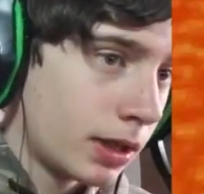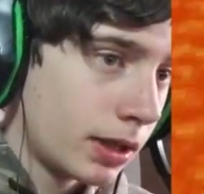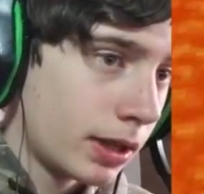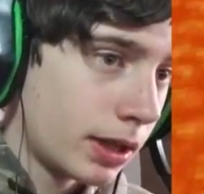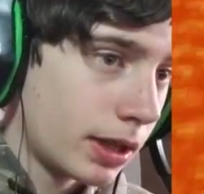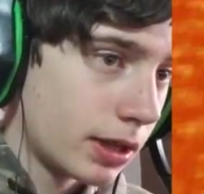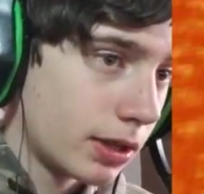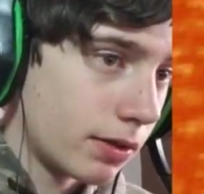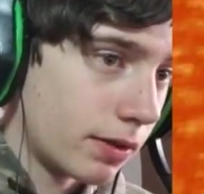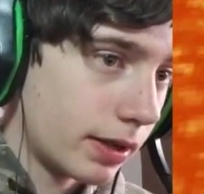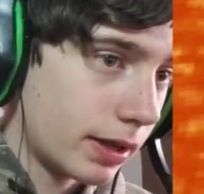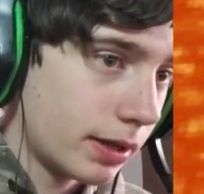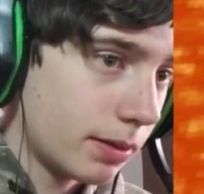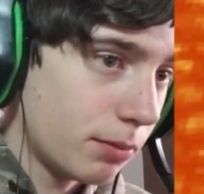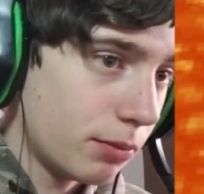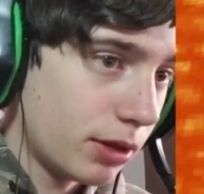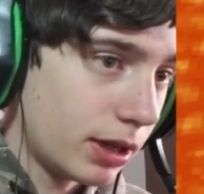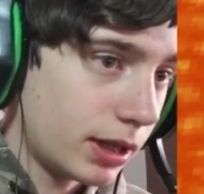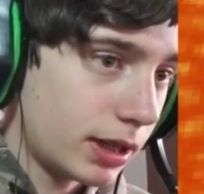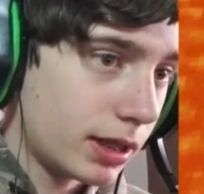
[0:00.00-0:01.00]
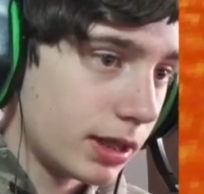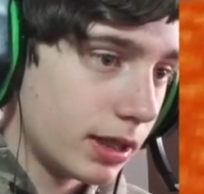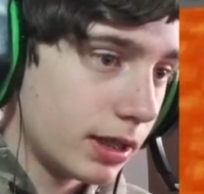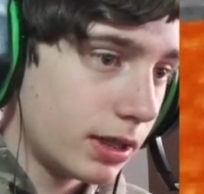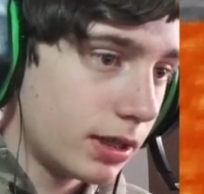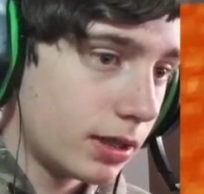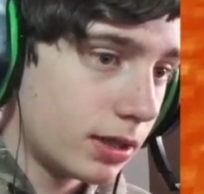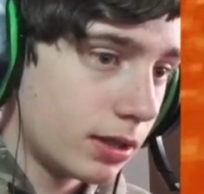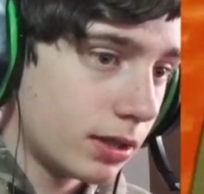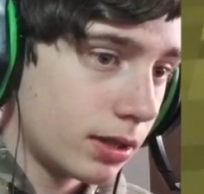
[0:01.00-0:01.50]
Okay, so I can break
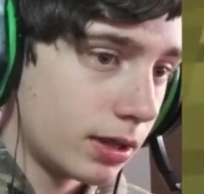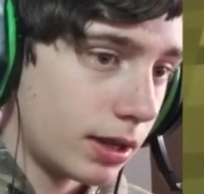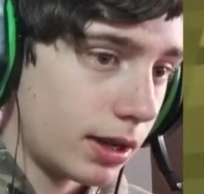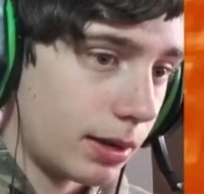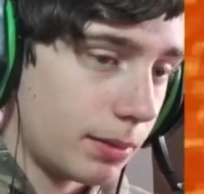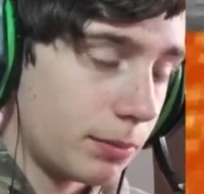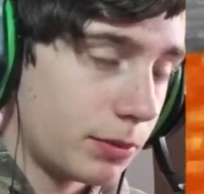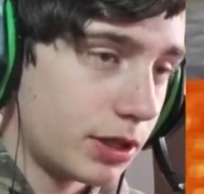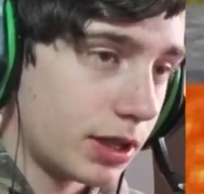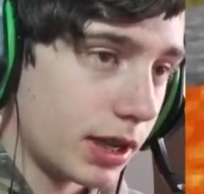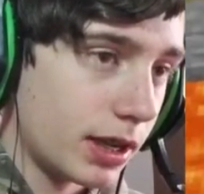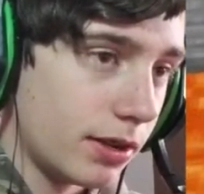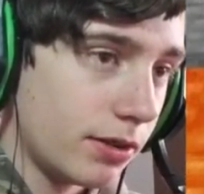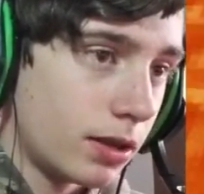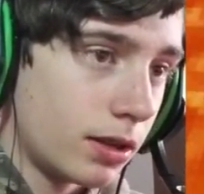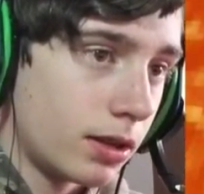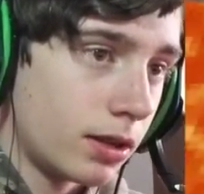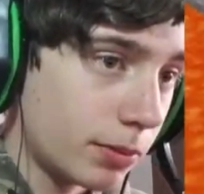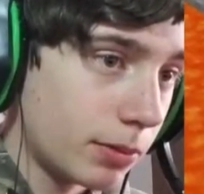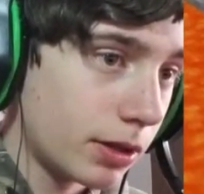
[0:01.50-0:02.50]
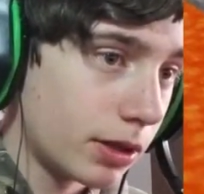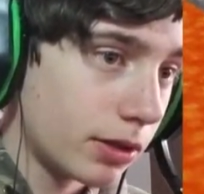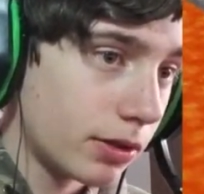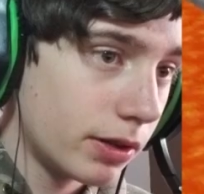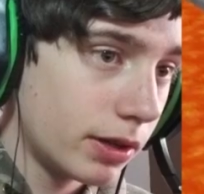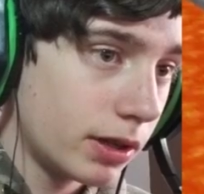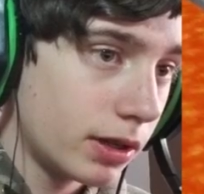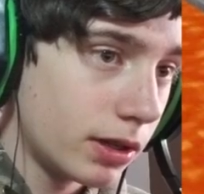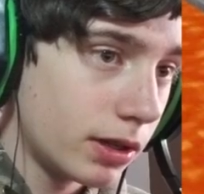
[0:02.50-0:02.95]
this. I'm safe under it.